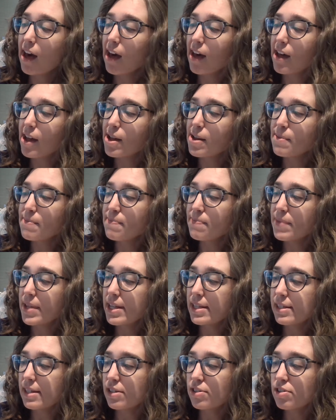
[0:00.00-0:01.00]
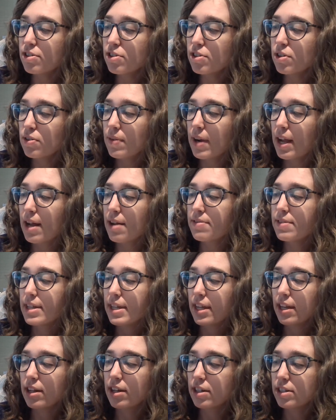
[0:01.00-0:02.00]
It centers around the
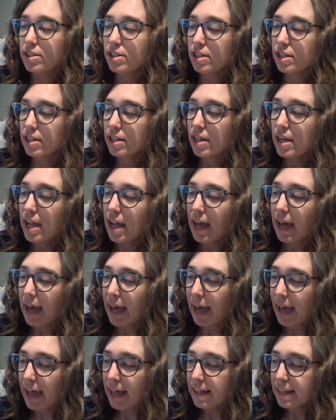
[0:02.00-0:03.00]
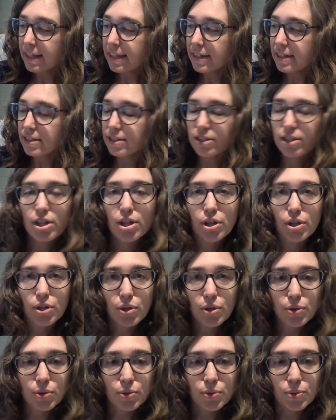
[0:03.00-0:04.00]
character Alex,
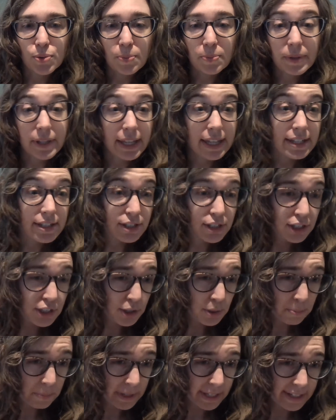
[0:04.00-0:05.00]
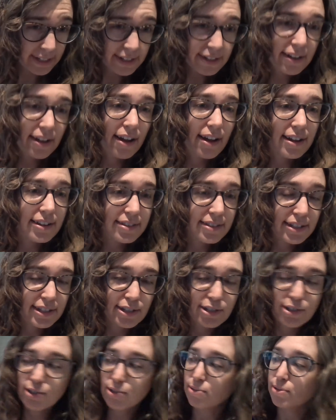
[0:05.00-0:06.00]
who plays Cupid on
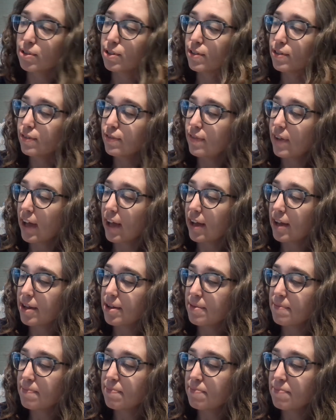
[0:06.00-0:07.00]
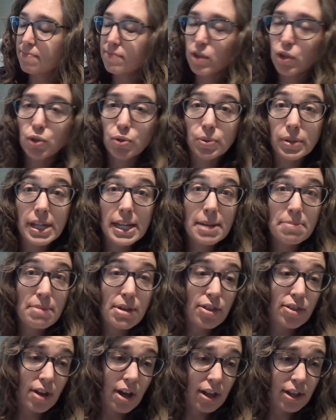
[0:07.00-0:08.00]
this sort of Greek
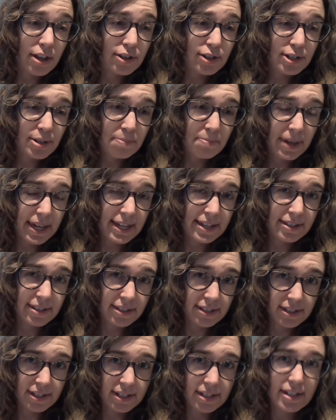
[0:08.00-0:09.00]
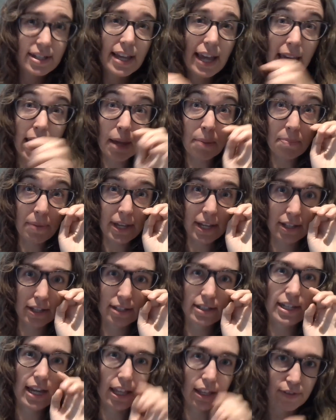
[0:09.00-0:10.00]
mythology-based
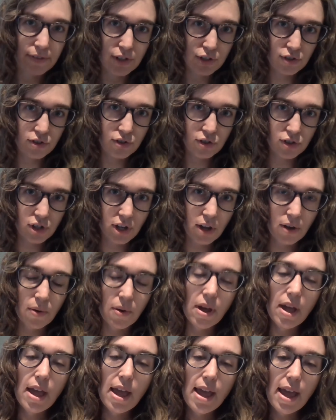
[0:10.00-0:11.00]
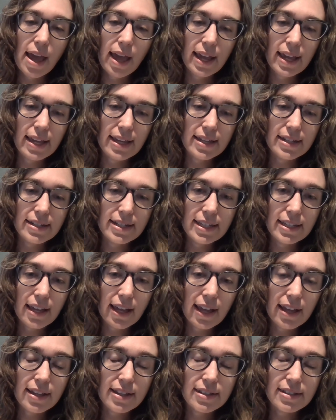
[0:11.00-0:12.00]
epic television show. And he
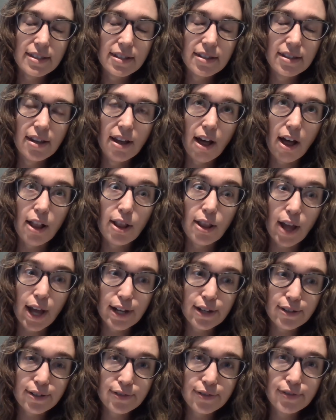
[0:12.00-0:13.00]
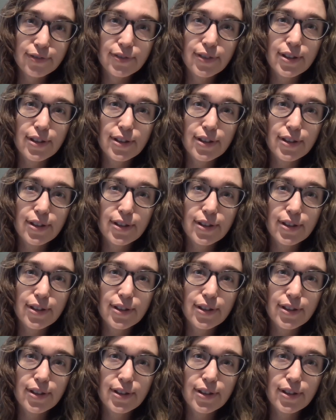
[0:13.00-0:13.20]
has a lot of